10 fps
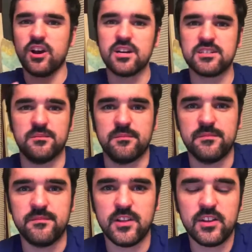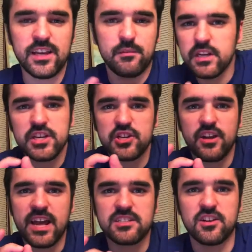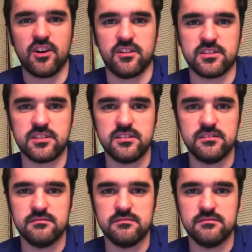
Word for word: awesome. They're like miniature NASCARs.